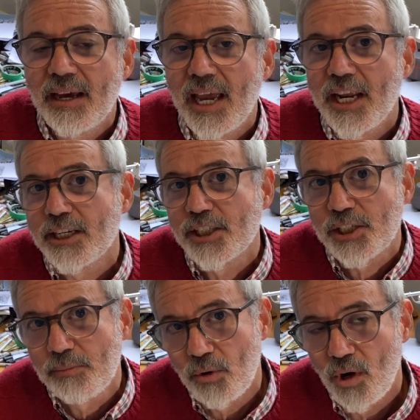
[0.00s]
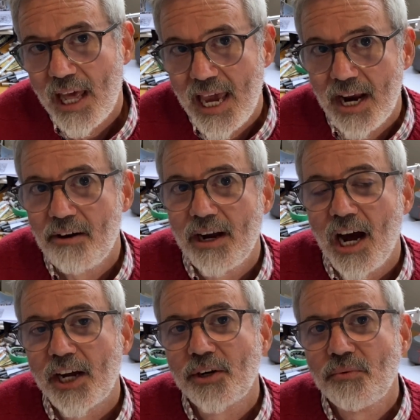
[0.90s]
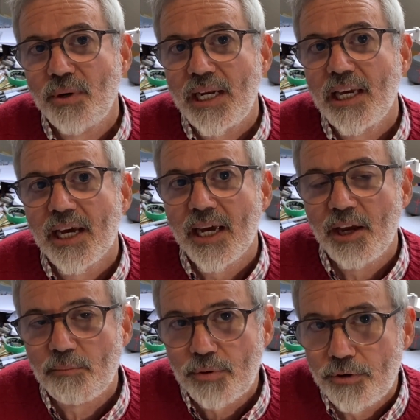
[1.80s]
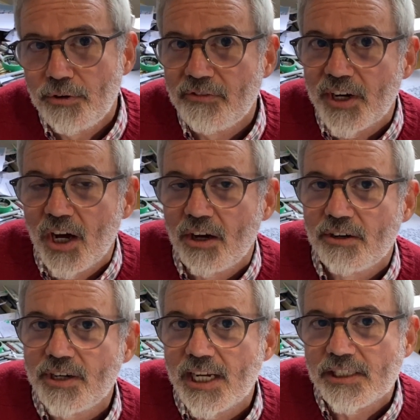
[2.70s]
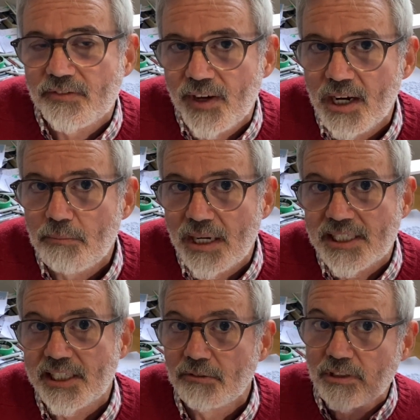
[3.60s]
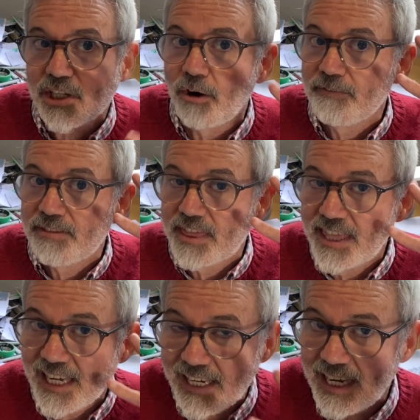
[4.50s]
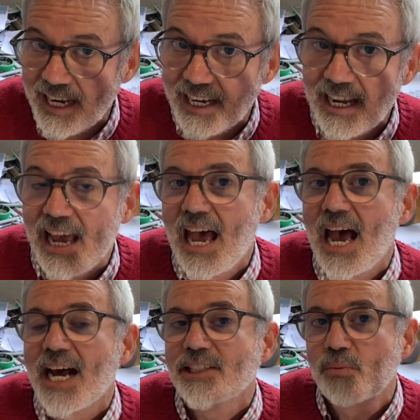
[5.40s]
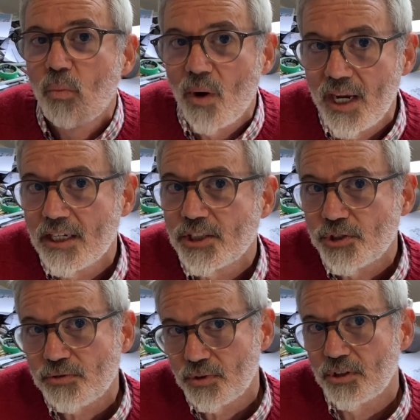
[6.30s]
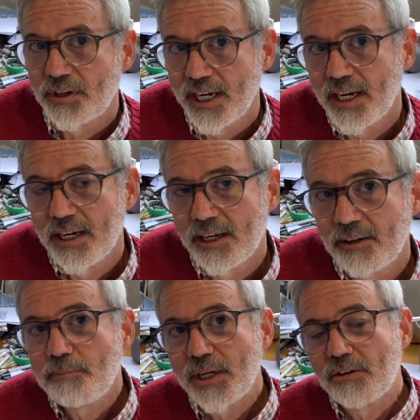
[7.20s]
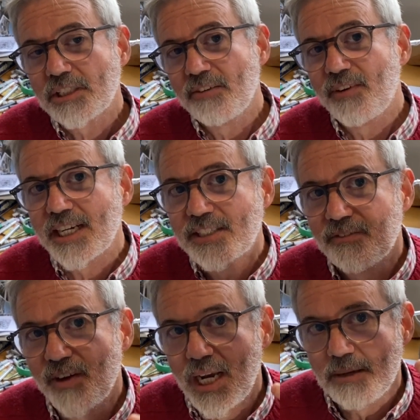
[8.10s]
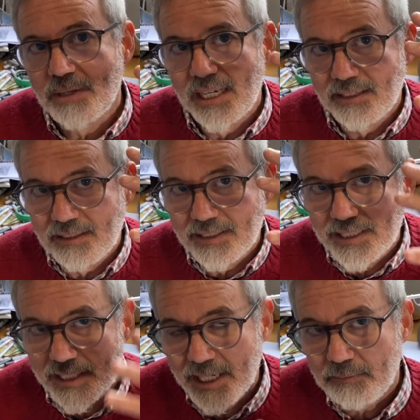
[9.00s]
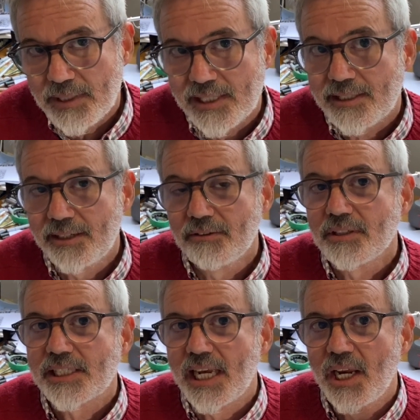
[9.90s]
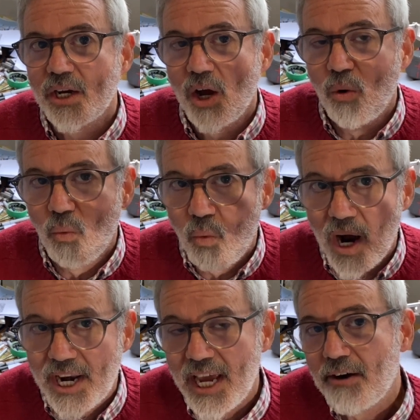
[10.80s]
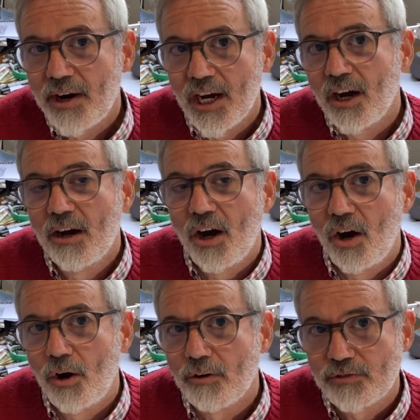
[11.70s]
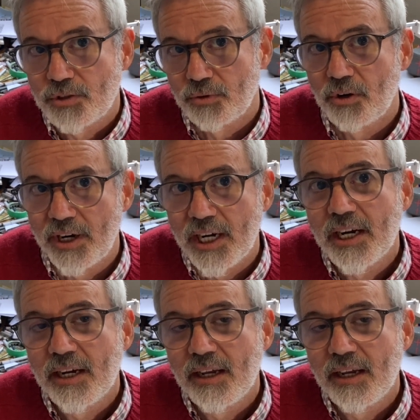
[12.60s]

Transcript: in a smaller area. I can really improve and hone and develop my skills of thinking as well as drawing, because if I develop deep skills in one area of drawing,